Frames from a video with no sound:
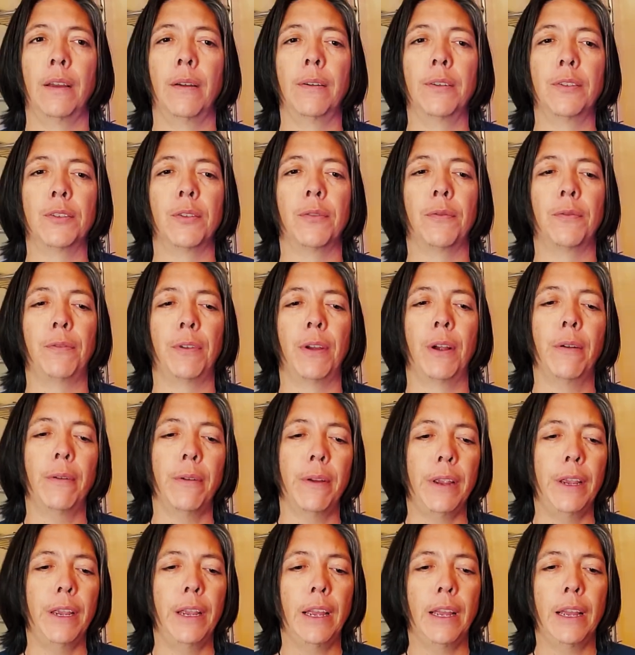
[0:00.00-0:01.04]
There is a
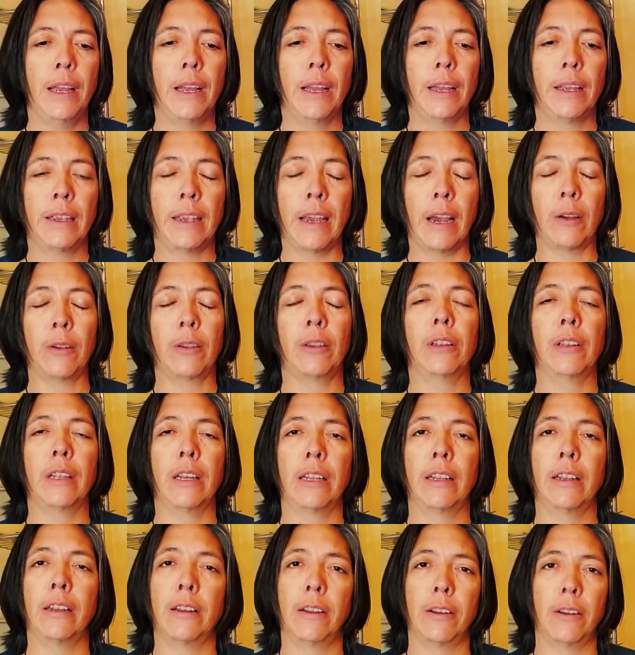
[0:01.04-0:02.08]
very
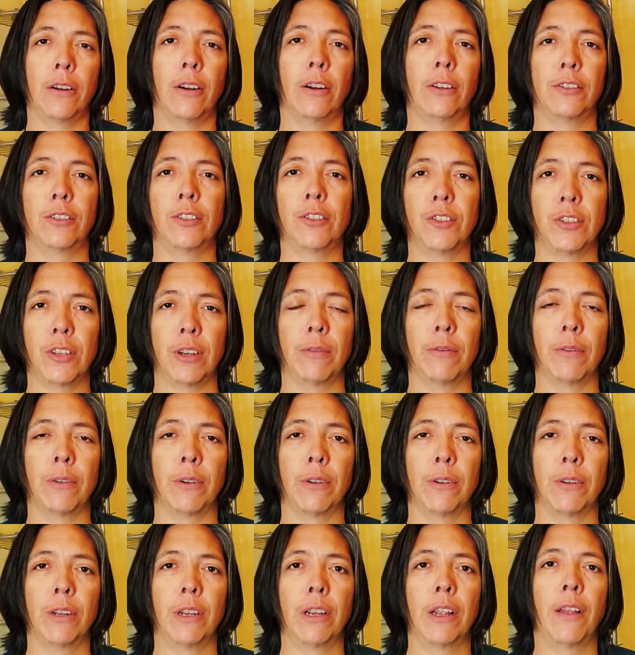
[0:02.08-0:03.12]
calculated and conscious
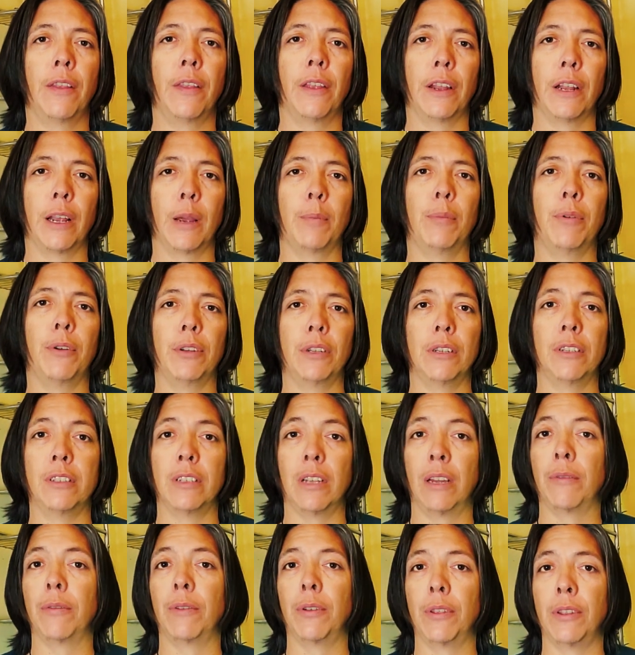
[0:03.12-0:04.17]
effort that I put
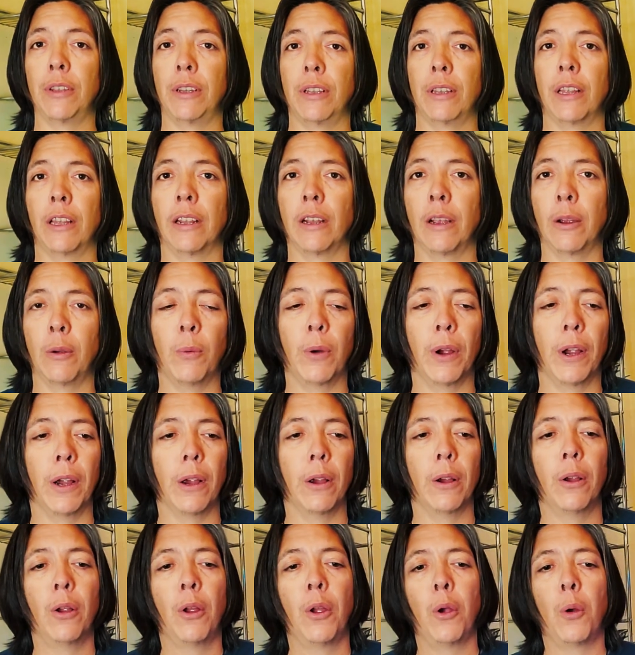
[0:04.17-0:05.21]
into everything that I
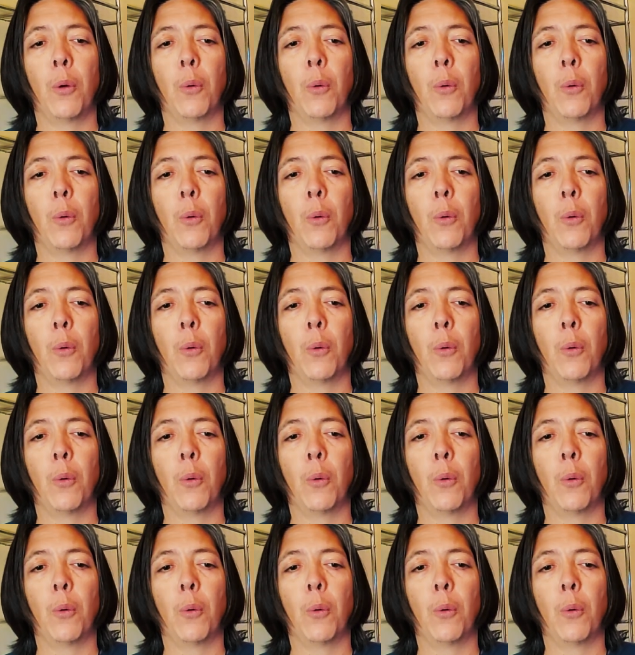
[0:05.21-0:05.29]
wear,